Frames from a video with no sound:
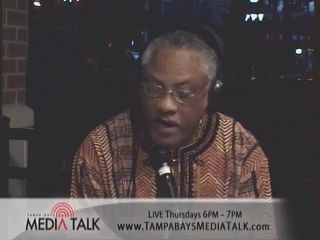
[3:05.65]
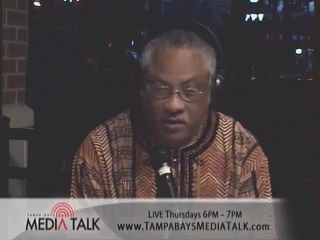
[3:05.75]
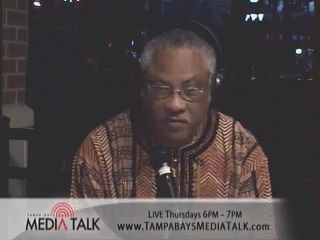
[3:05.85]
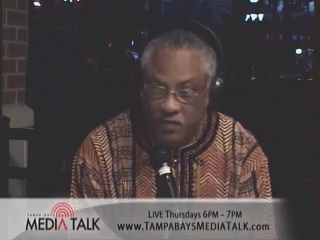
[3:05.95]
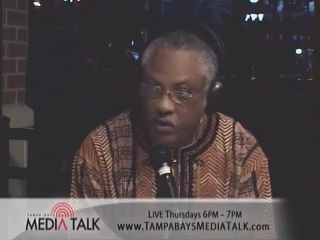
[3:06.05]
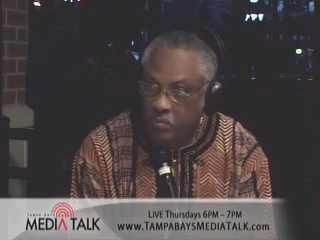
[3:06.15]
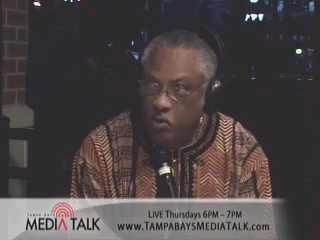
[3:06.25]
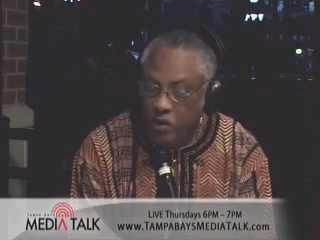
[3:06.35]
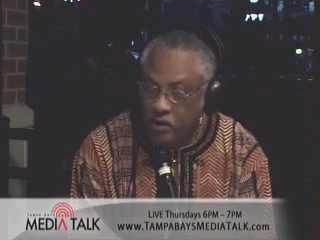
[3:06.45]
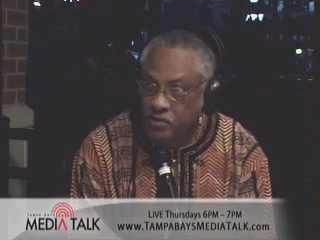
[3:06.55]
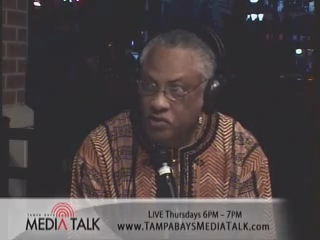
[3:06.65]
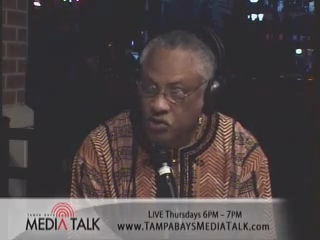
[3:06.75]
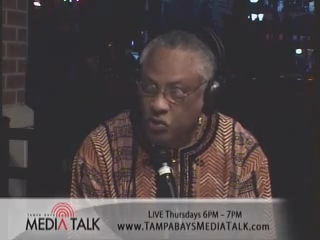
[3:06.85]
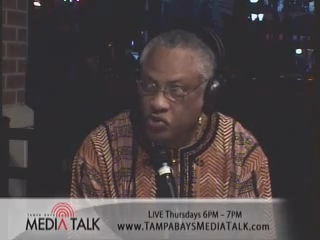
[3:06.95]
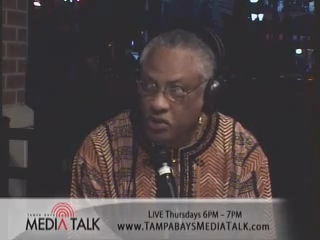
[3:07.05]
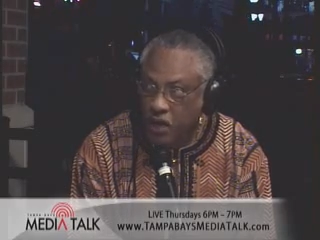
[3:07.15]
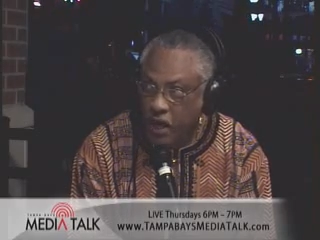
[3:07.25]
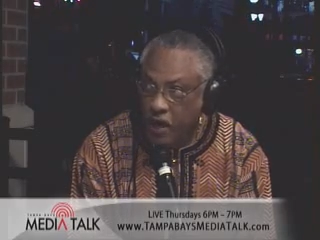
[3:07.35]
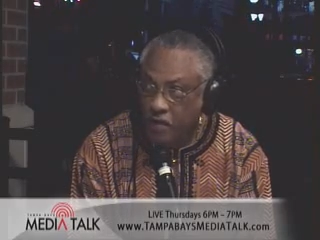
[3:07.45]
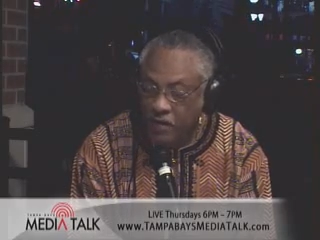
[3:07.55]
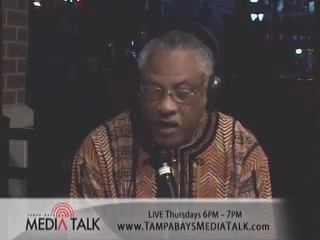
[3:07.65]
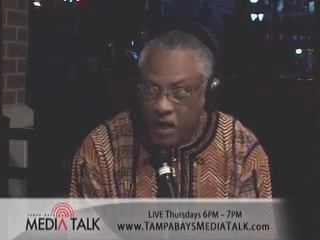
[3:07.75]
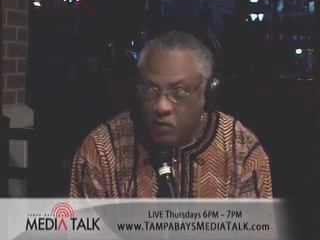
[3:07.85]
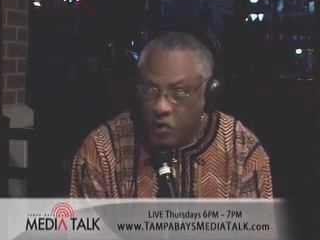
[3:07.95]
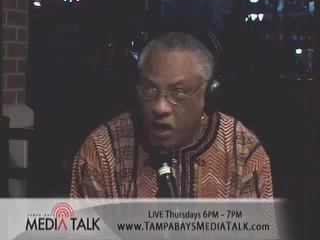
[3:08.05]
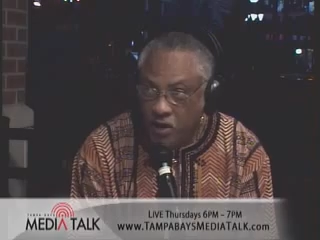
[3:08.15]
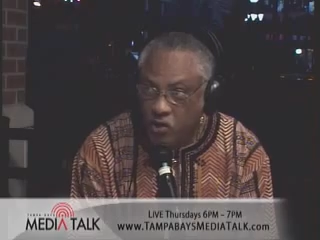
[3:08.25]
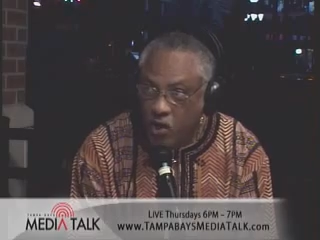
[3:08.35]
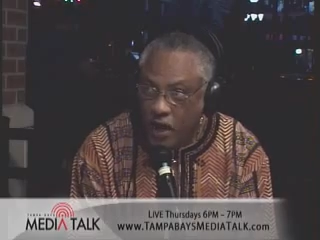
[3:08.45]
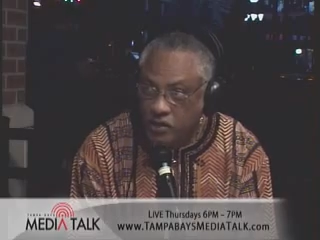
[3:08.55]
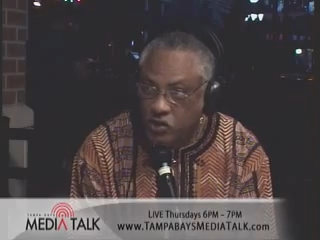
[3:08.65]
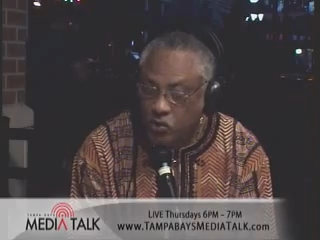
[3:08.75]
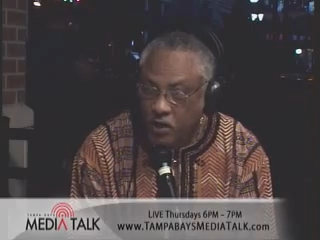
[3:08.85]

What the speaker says: That's a very important institution to have. And we had no high school